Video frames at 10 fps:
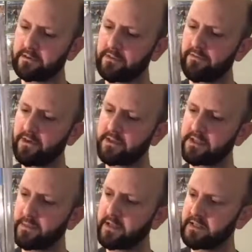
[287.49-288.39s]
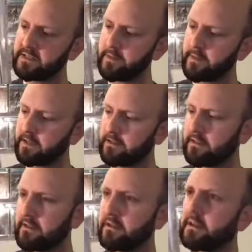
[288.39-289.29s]
So frontispiece is something in
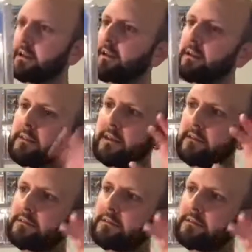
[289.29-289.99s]
the